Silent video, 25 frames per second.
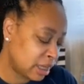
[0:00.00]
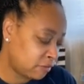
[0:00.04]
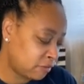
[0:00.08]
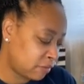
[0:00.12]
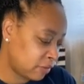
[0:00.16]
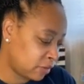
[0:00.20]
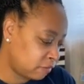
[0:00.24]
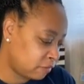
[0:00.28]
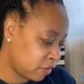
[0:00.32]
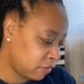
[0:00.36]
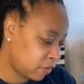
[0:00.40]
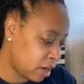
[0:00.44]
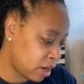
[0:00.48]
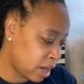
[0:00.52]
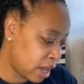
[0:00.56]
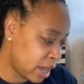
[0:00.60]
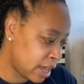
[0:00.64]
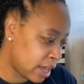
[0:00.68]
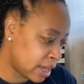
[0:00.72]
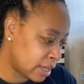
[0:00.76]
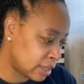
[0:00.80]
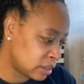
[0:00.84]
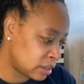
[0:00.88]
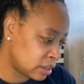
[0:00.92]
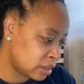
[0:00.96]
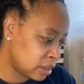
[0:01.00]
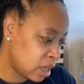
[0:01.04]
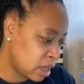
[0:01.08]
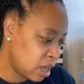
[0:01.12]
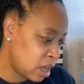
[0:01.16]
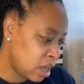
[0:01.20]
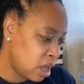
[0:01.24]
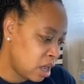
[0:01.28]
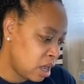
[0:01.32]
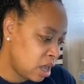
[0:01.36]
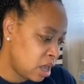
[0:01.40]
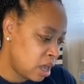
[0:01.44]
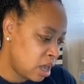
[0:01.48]
for us.
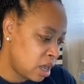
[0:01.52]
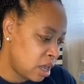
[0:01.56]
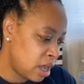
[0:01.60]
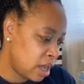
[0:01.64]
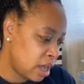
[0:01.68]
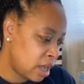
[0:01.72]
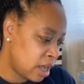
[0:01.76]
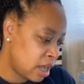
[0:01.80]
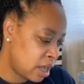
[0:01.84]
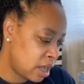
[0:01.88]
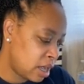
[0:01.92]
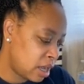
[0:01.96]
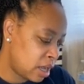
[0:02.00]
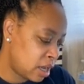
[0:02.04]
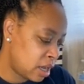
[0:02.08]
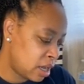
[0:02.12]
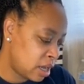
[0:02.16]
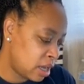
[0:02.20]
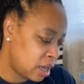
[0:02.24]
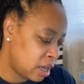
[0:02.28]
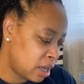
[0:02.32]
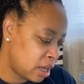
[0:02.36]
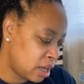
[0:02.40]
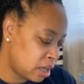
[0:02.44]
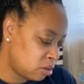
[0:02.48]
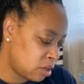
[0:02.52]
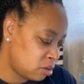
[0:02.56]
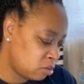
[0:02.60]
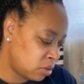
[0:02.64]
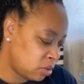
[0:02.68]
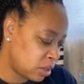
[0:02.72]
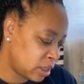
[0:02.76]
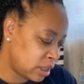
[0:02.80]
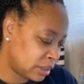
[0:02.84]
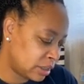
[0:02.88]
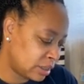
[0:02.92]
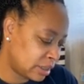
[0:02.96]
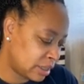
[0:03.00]
And what
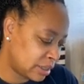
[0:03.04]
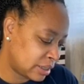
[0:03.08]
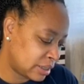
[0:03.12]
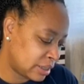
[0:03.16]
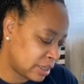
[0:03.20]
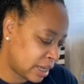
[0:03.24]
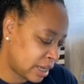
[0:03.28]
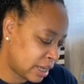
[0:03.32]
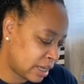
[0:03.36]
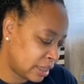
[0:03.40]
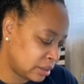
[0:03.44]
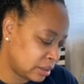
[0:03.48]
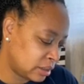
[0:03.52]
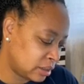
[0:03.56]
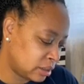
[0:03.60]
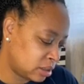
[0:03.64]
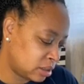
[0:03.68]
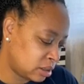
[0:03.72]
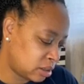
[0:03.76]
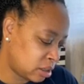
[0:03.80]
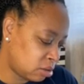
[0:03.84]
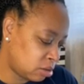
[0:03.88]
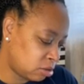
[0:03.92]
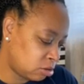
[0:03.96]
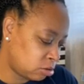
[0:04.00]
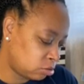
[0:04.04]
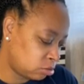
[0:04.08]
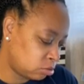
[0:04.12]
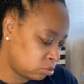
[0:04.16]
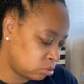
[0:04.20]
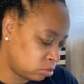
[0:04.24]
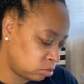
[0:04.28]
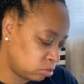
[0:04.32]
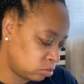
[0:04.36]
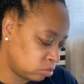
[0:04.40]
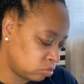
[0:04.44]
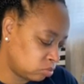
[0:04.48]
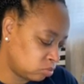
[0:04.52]
else I say? So
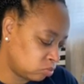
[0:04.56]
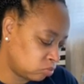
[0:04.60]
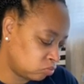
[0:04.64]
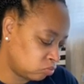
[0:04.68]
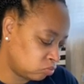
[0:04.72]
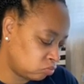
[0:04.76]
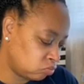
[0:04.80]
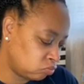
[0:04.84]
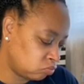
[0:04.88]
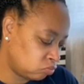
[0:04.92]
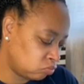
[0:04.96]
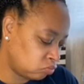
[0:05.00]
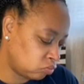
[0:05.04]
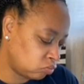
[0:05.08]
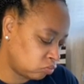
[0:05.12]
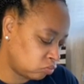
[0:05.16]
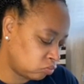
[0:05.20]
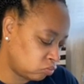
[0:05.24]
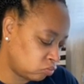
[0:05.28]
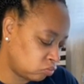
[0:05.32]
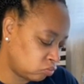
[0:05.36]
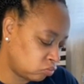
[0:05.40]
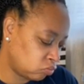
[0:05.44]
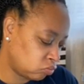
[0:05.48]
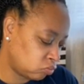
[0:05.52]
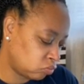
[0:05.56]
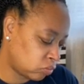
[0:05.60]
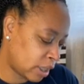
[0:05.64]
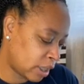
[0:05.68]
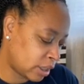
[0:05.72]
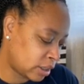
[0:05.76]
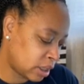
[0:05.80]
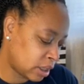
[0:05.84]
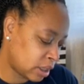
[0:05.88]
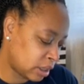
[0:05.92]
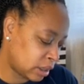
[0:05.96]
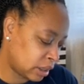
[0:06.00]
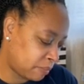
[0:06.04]
I
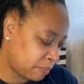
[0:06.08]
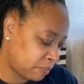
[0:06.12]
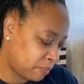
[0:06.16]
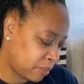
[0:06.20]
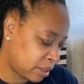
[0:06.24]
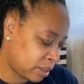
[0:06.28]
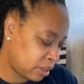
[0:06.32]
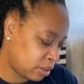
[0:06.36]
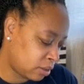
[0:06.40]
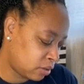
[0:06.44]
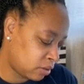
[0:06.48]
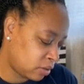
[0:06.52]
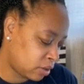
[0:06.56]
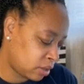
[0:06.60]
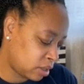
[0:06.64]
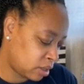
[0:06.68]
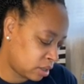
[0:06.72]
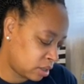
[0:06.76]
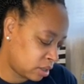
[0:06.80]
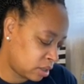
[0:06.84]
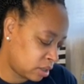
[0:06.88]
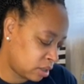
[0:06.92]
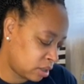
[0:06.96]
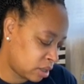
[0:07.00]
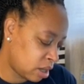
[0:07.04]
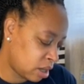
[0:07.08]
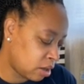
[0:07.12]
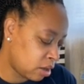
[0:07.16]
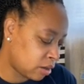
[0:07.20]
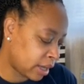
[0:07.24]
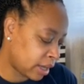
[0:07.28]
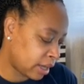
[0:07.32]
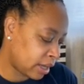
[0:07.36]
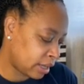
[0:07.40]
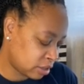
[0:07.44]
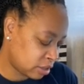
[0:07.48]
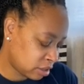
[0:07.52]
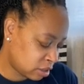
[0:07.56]
talked about
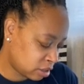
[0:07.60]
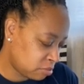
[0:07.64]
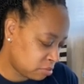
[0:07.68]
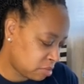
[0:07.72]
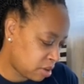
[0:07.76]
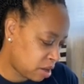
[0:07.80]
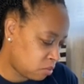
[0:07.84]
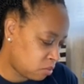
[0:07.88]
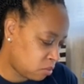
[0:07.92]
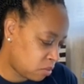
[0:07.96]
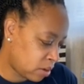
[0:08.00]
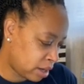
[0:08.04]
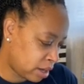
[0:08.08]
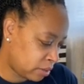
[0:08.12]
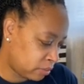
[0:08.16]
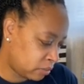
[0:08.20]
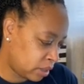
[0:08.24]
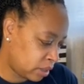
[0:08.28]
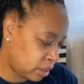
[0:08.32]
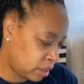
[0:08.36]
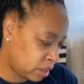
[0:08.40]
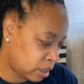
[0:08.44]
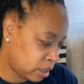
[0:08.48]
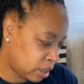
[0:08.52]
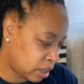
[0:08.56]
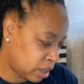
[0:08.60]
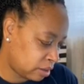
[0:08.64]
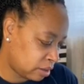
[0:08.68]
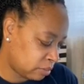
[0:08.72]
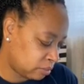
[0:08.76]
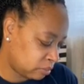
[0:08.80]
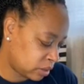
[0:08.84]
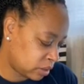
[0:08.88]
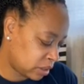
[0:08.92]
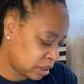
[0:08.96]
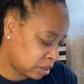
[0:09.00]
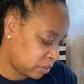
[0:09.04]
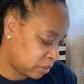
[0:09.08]
why we
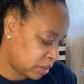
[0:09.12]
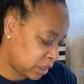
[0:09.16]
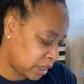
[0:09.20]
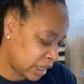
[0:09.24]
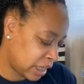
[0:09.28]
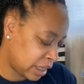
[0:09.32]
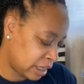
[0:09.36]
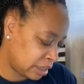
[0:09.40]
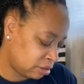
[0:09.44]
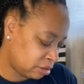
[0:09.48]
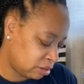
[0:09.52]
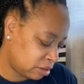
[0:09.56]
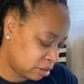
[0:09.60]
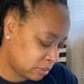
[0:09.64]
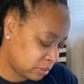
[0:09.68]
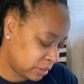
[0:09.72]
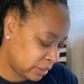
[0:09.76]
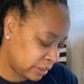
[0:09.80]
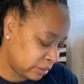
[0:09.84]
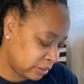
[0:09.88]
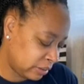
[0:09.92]
say we can't do it.